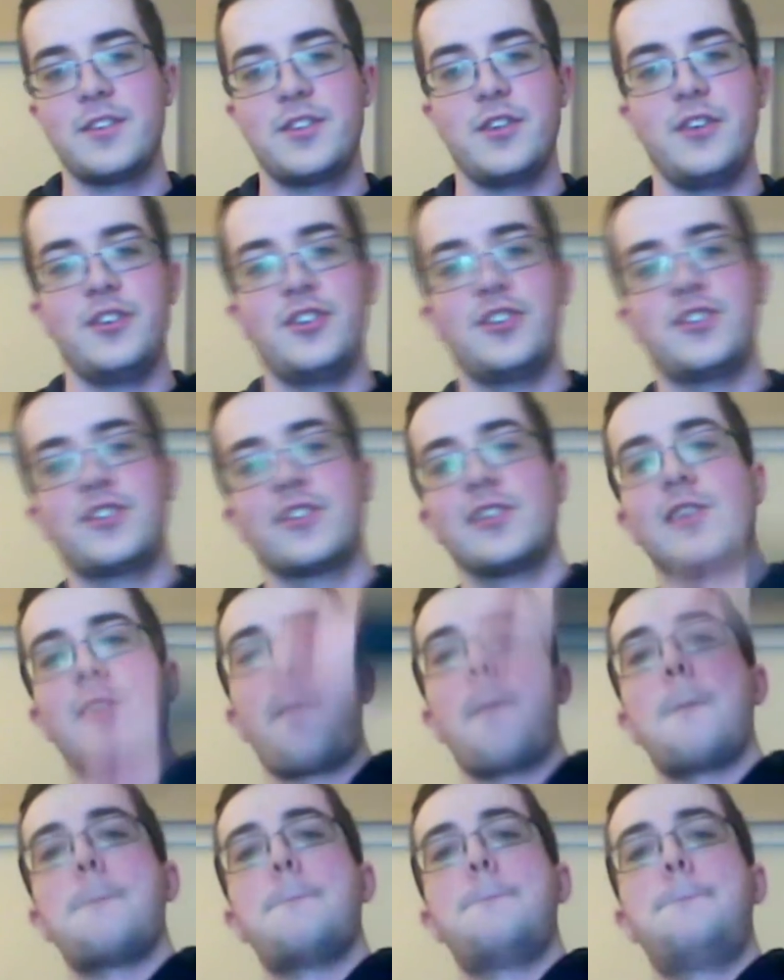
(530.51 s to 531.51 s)
so you just
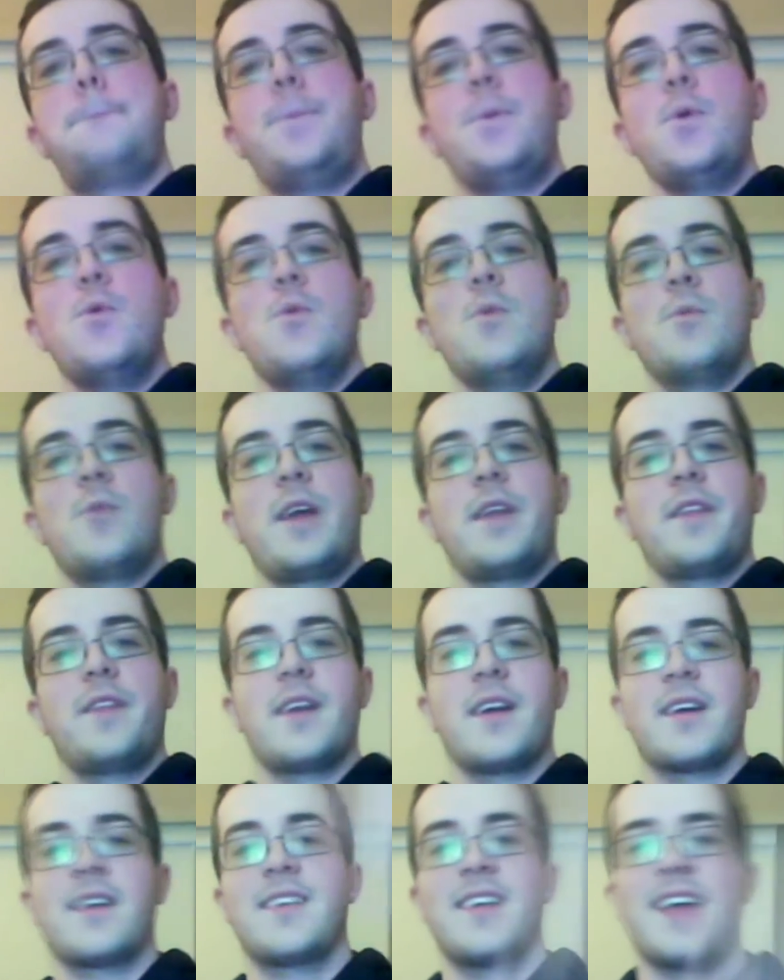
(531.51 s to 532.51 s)
boom right
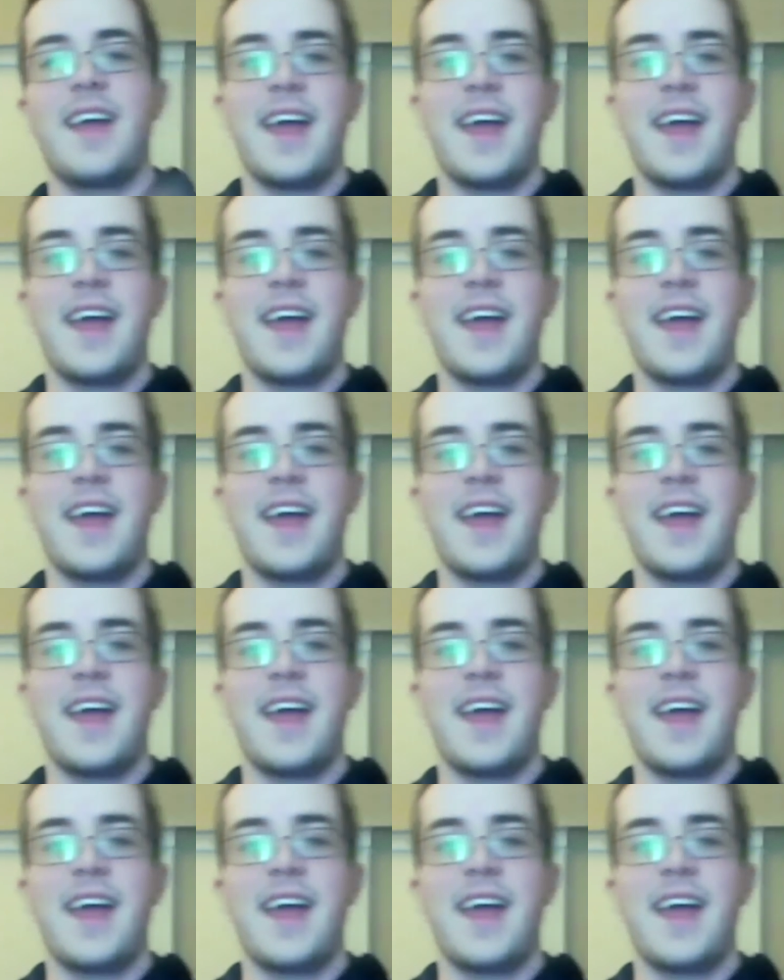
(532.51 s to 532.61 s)
there.